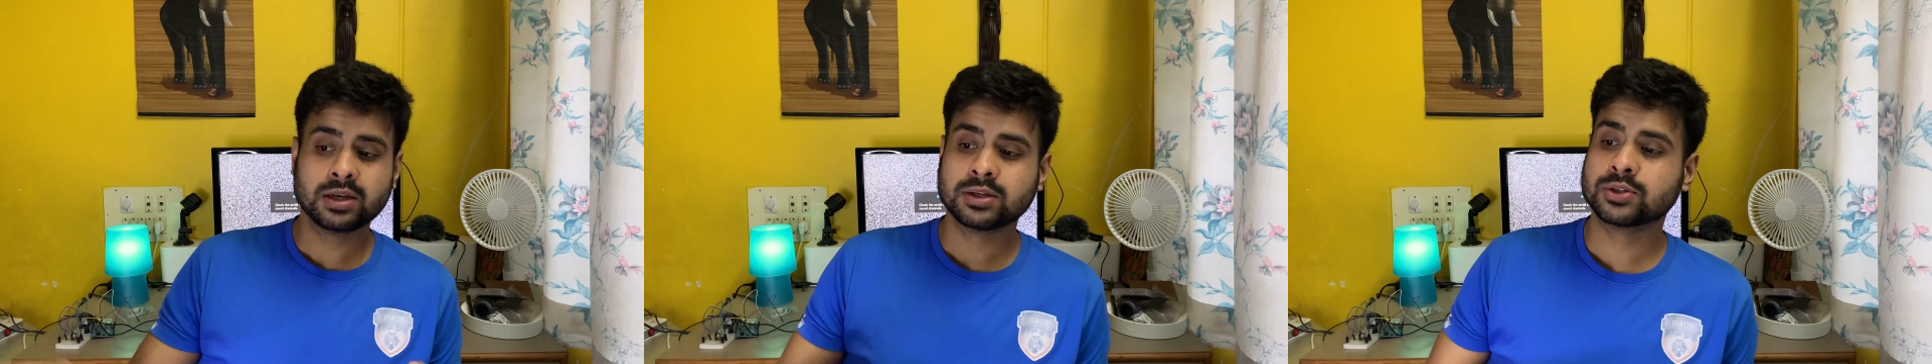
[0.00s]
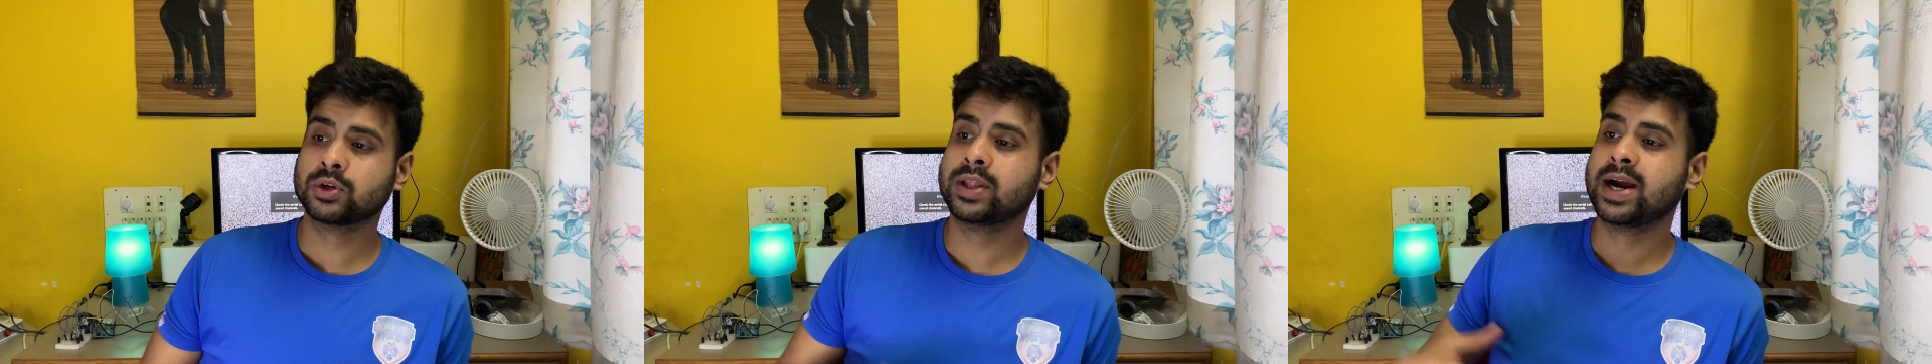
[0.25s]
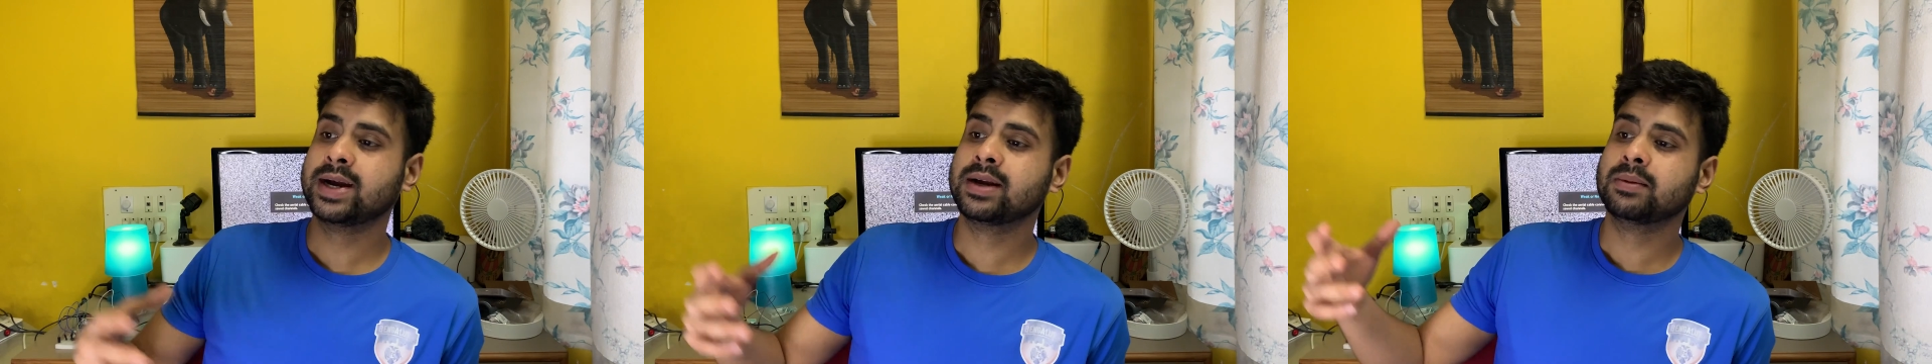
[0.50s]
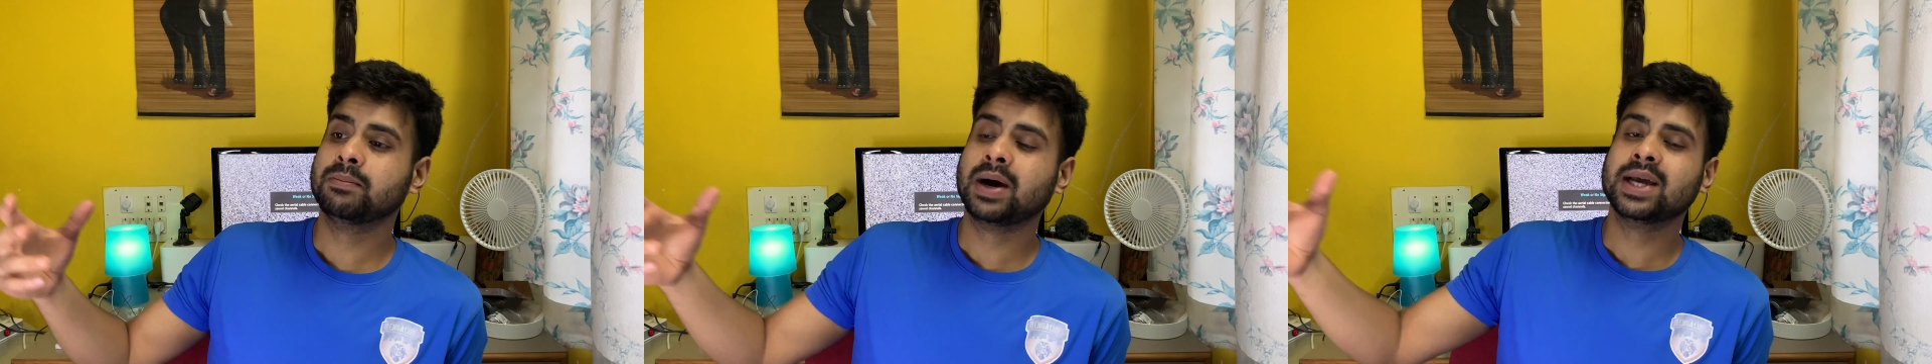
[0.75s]
so
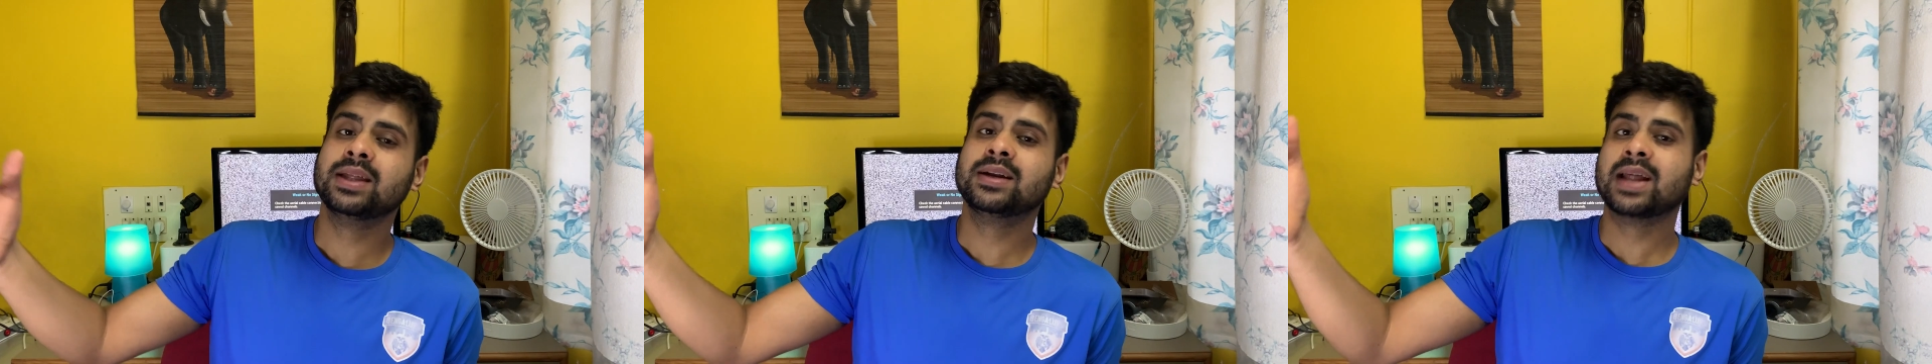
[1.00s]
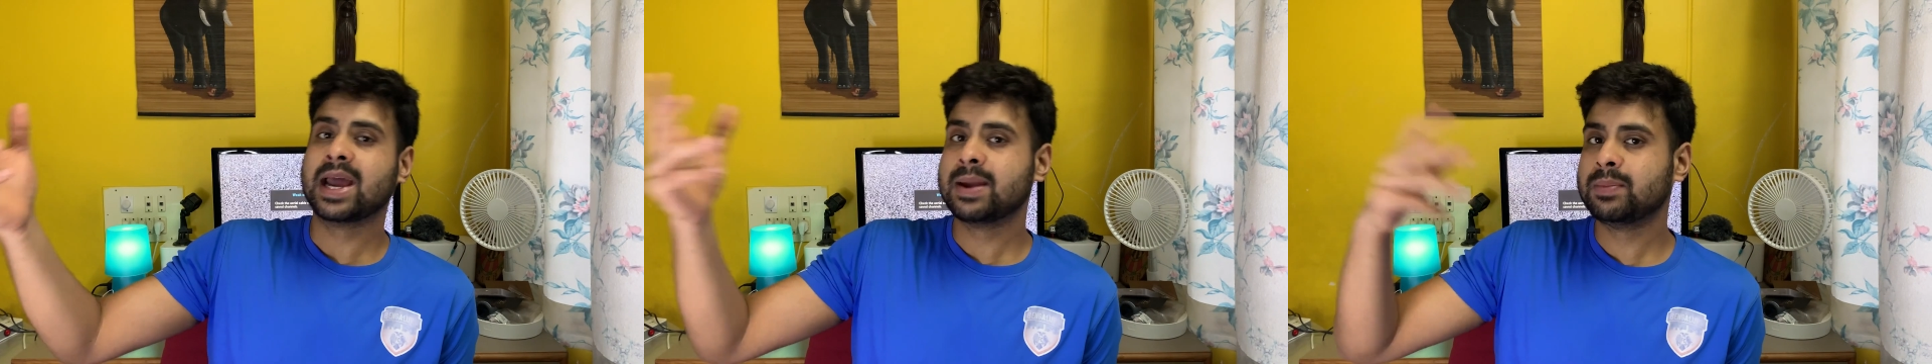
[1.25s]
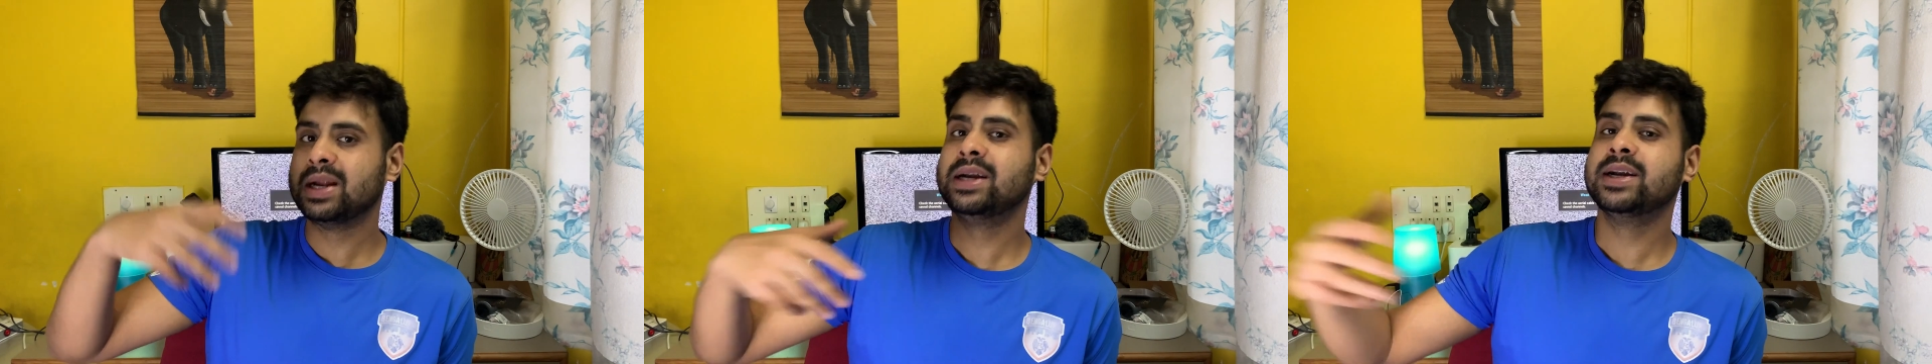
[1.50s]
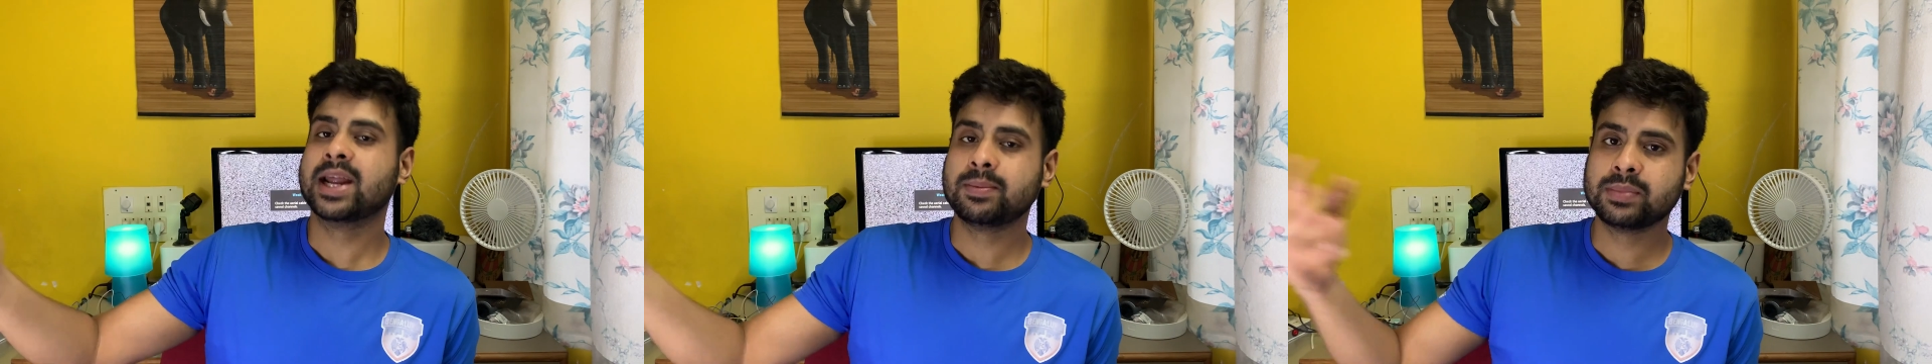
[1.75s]
that by the time
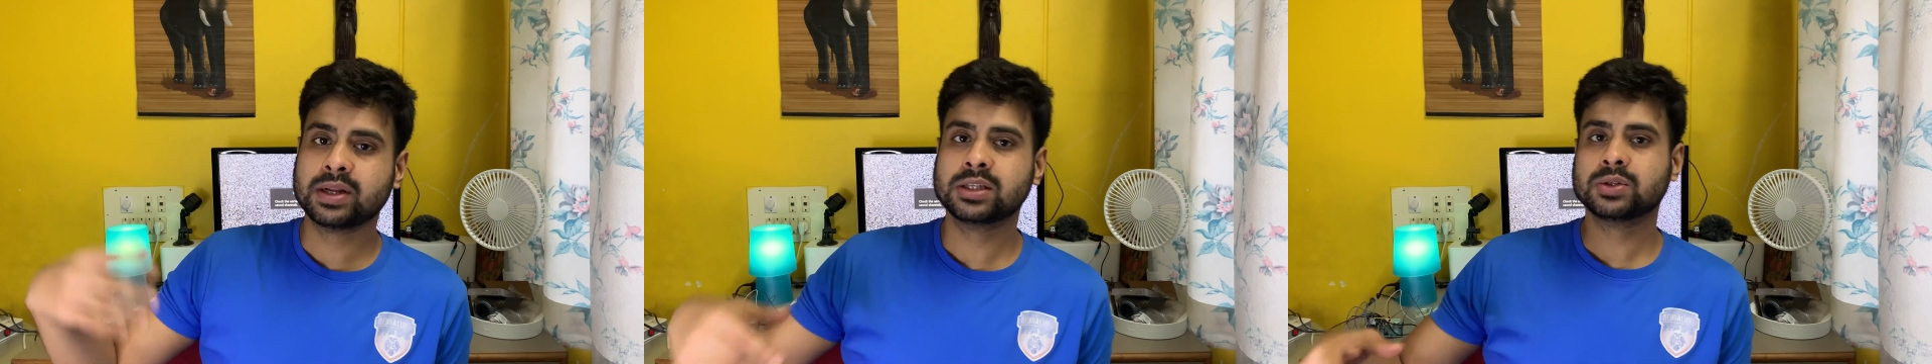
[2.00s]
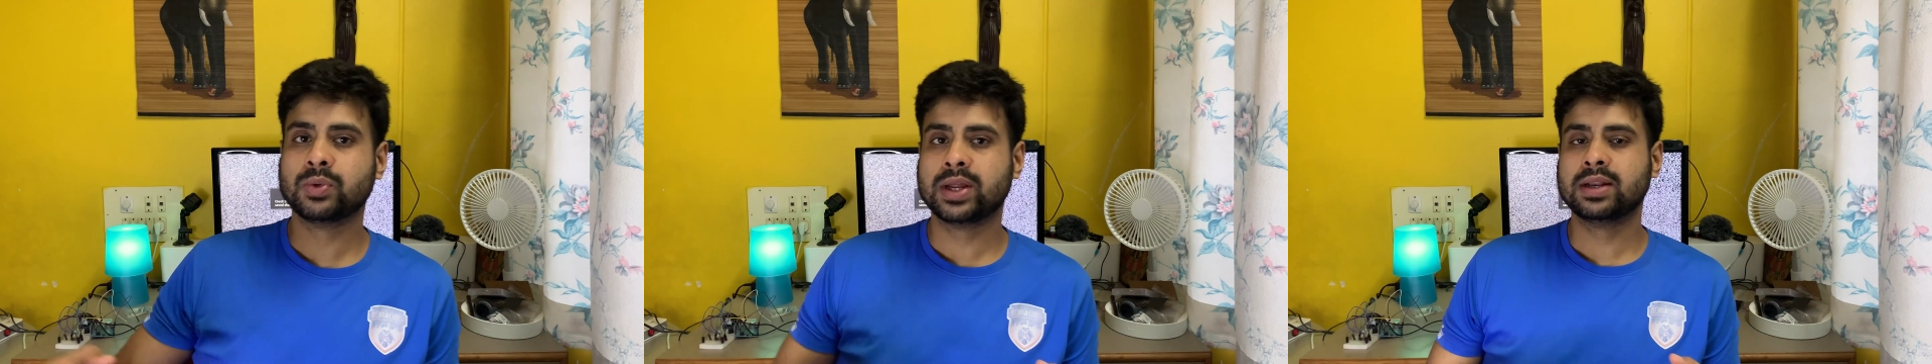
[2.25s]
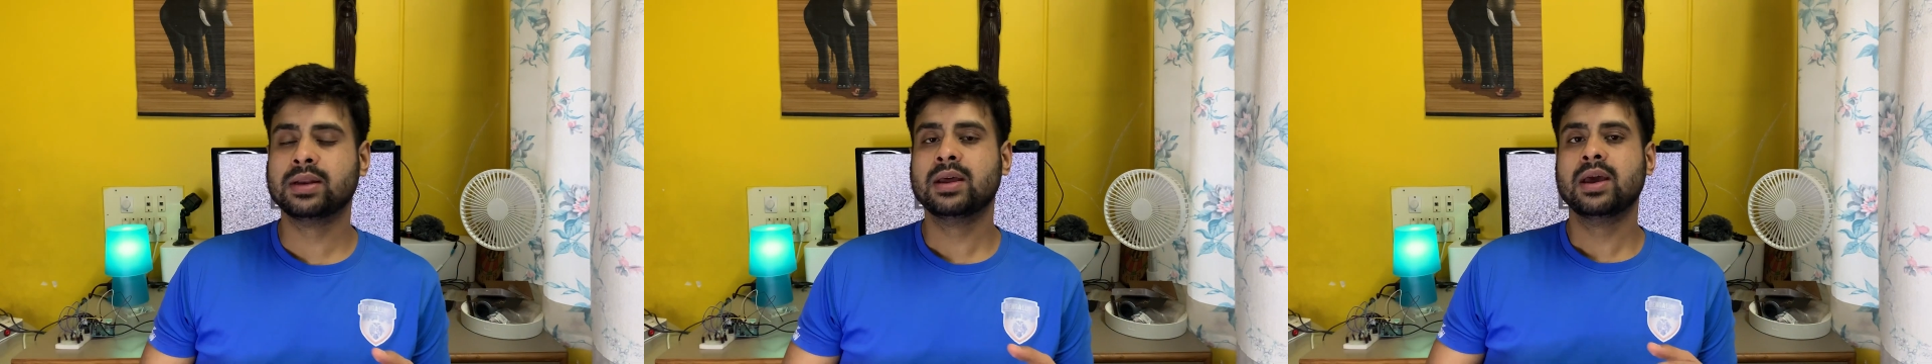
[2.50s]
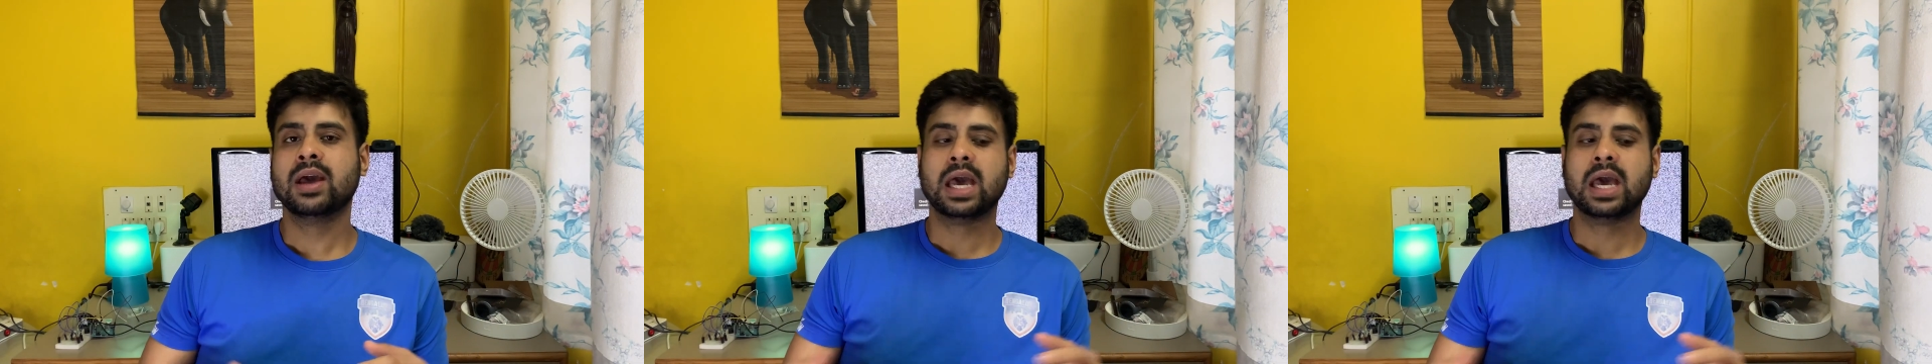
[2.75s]
in 10 minutes when